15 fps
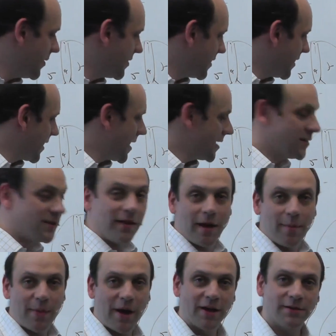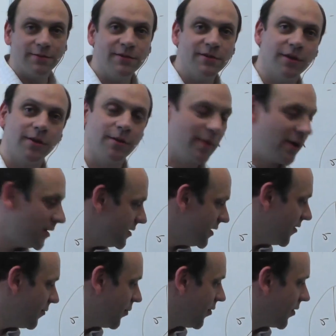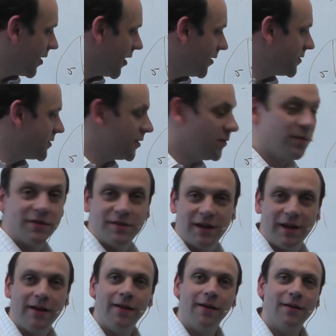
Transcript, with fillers: until it gets to that maximum solubility of zero point zero two percent